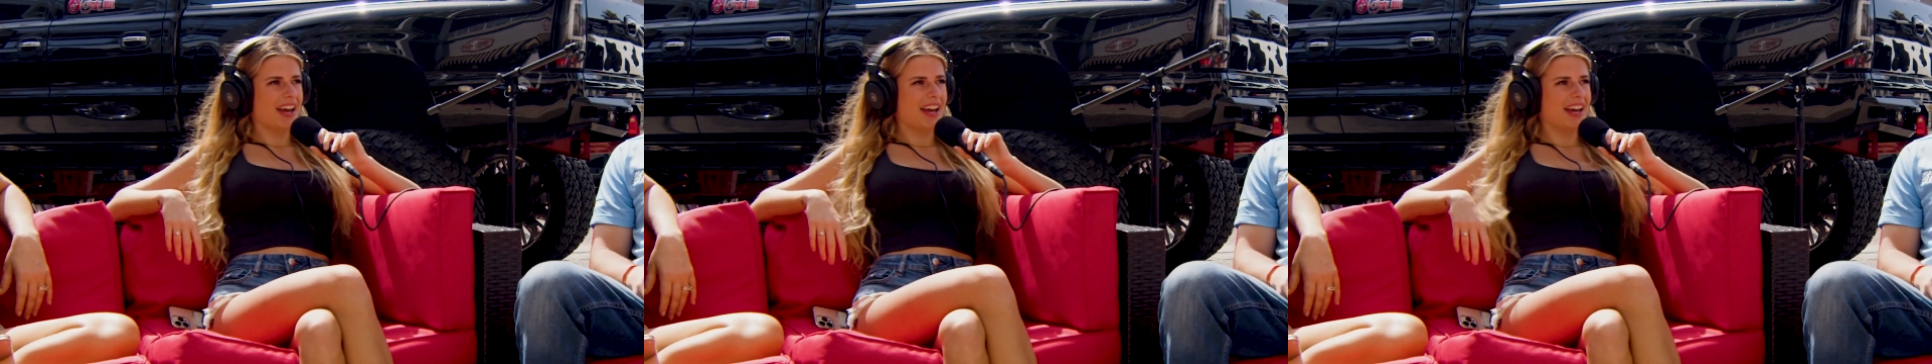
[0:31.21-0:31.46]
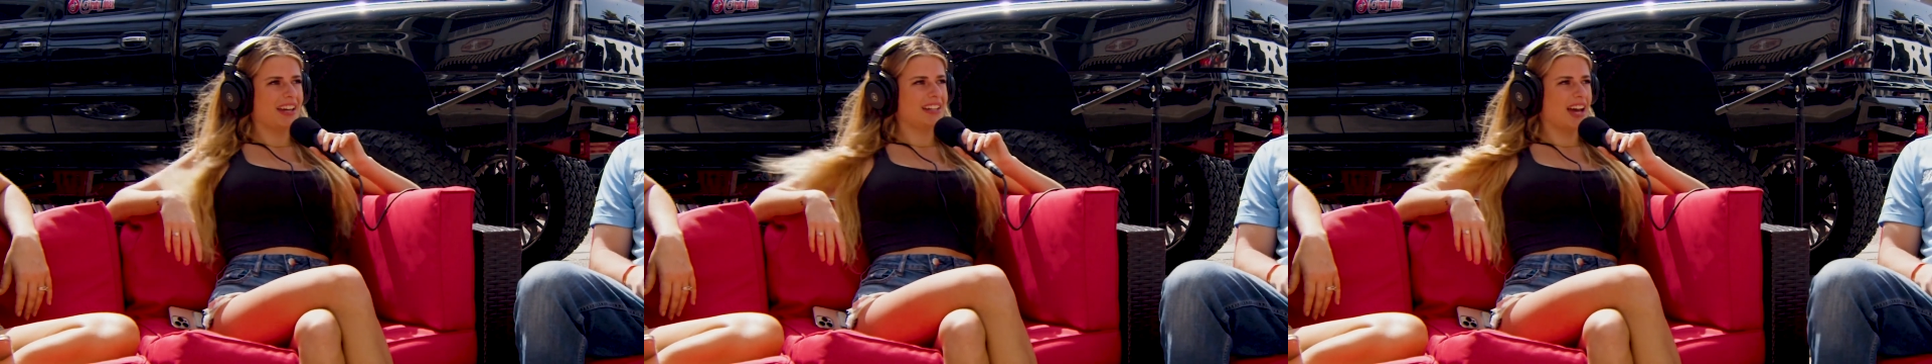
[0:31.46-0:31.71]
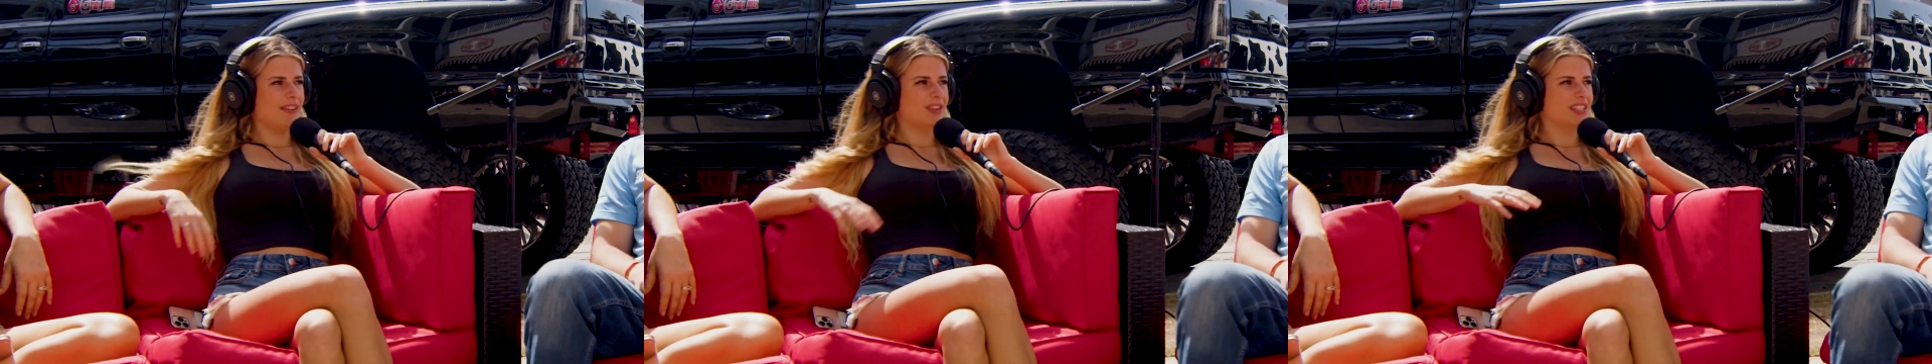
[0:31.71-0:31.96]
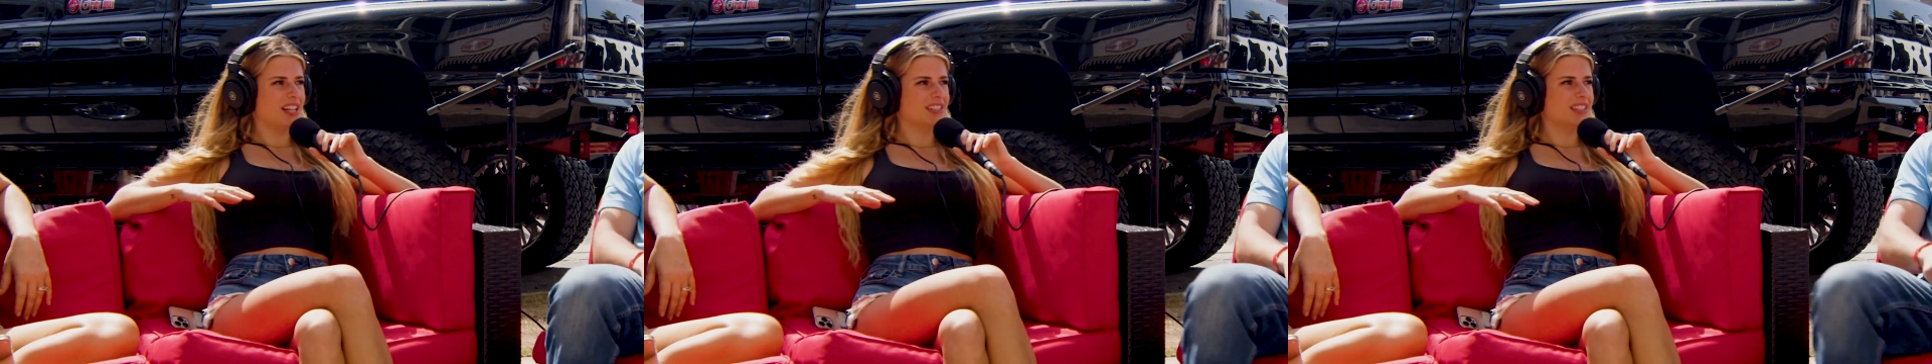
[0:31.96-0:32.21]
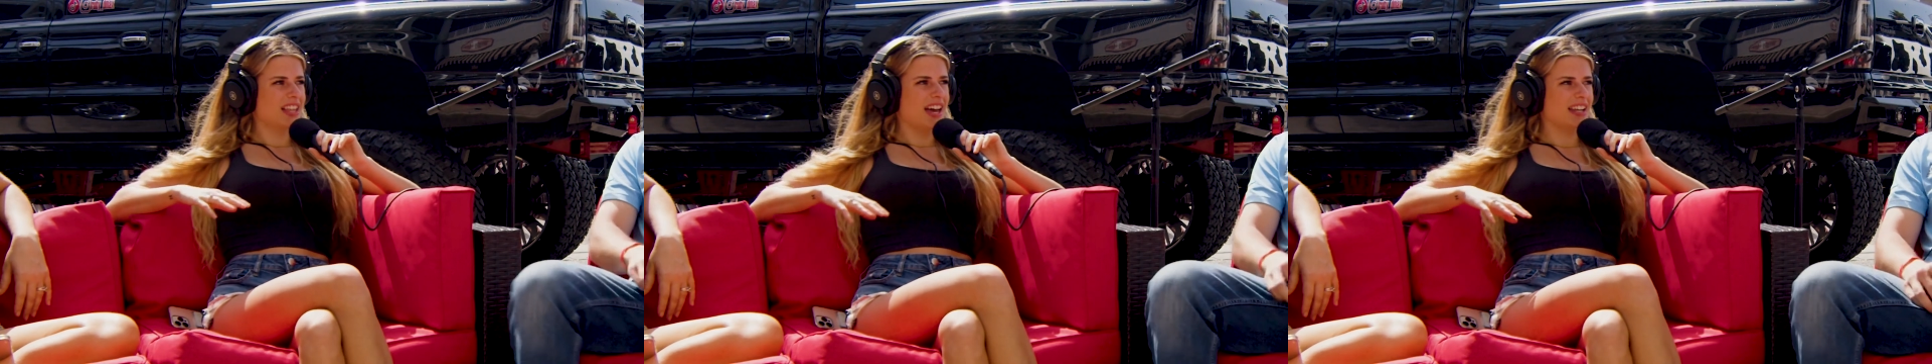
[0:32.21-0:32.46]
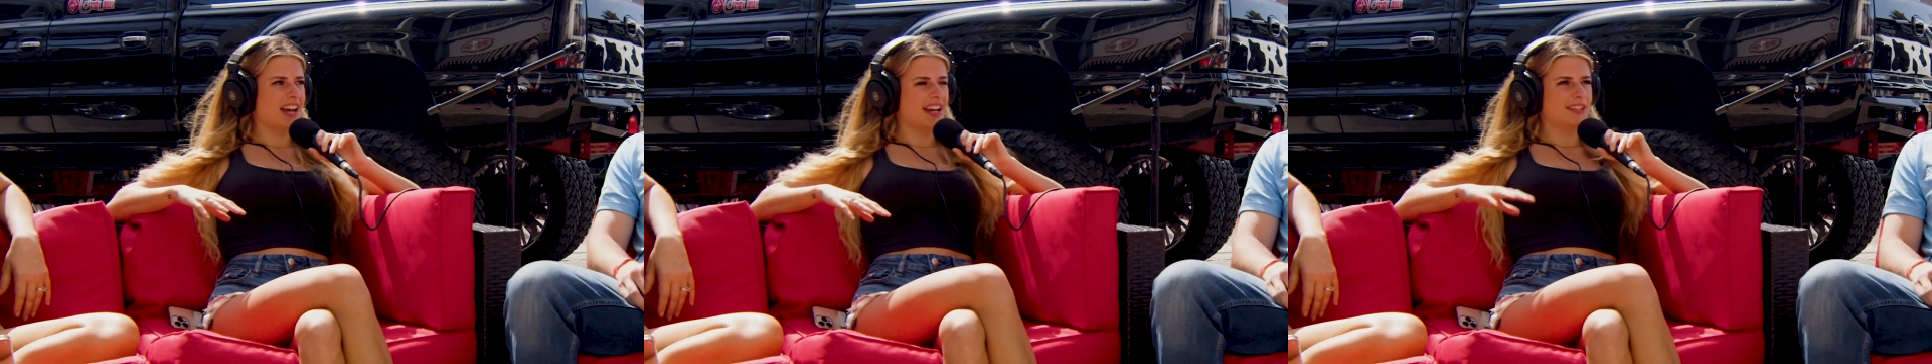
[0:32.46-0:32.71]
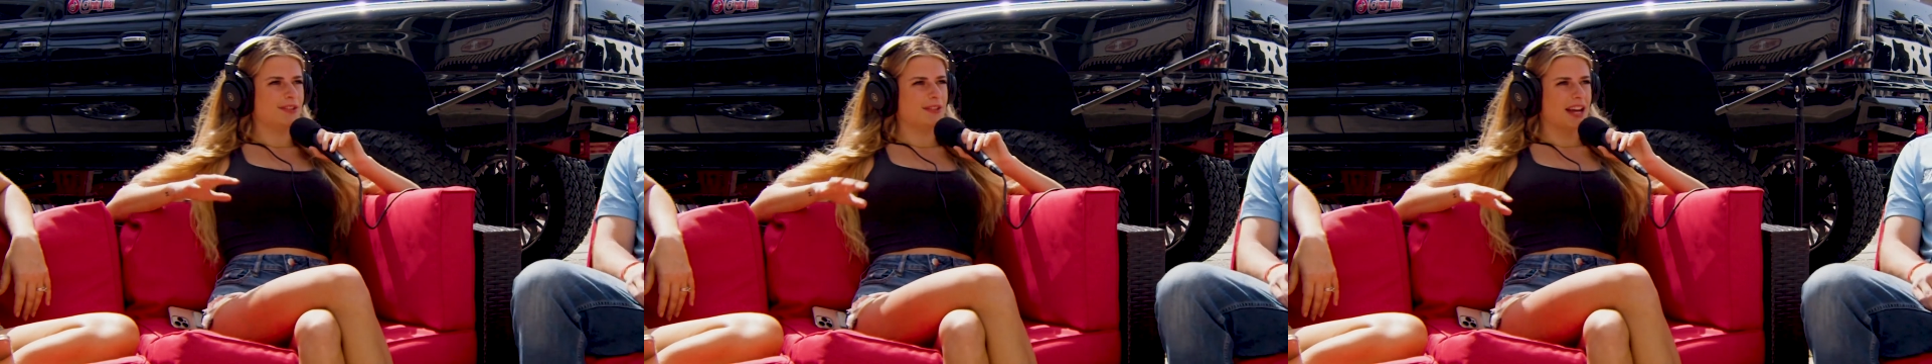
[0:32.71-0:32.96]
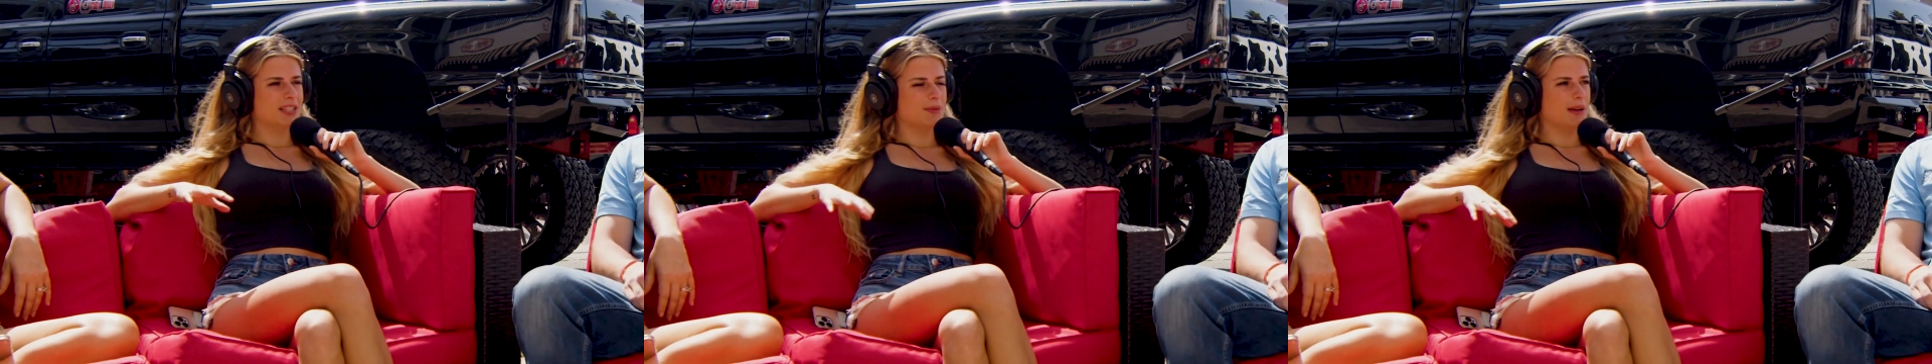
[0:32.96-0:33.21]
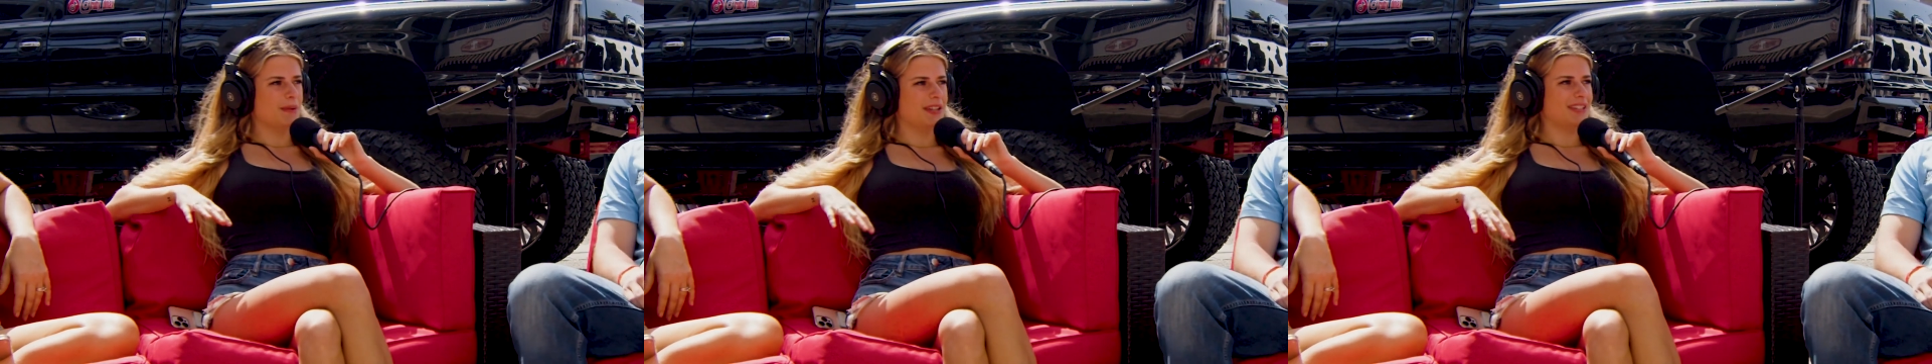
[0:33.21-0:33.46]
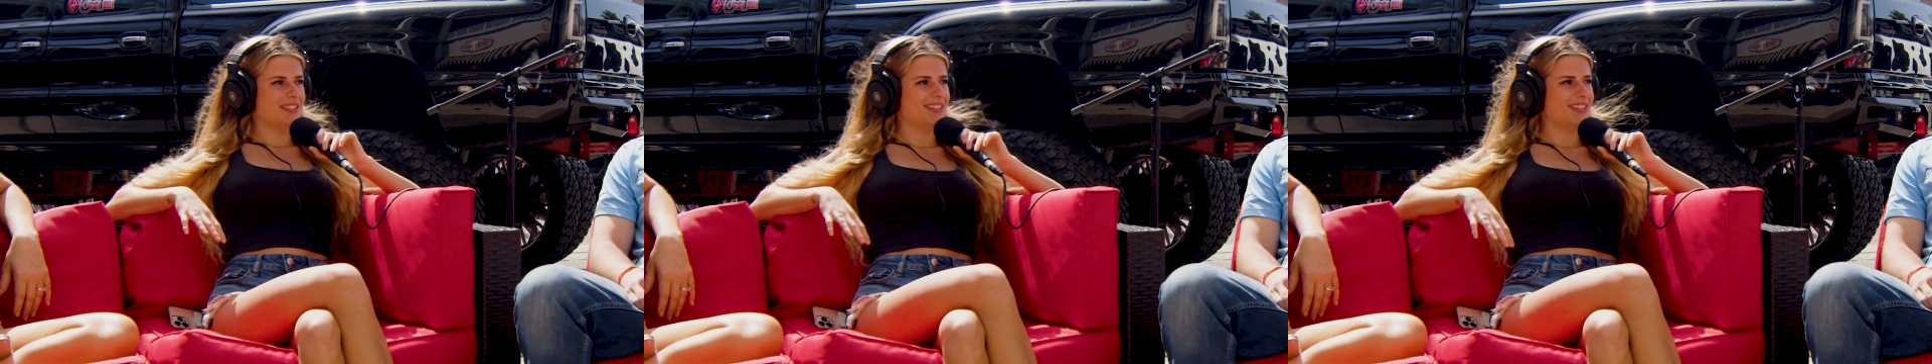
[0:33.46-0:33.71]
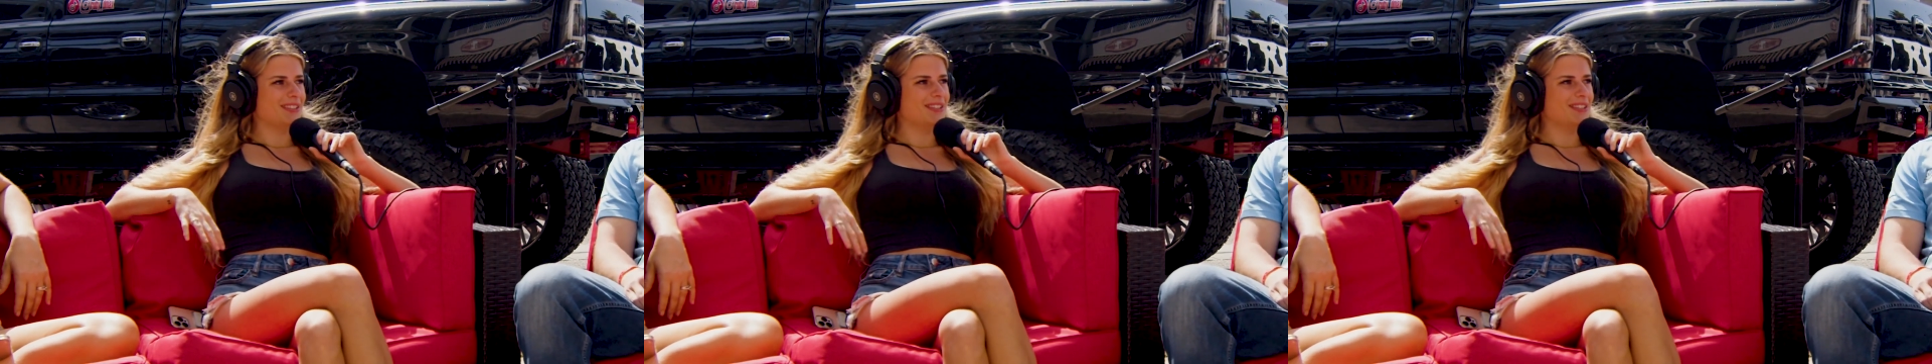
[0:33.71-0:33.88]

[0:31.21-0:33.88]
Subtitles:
and ever since then I knew that's what I wanted to do.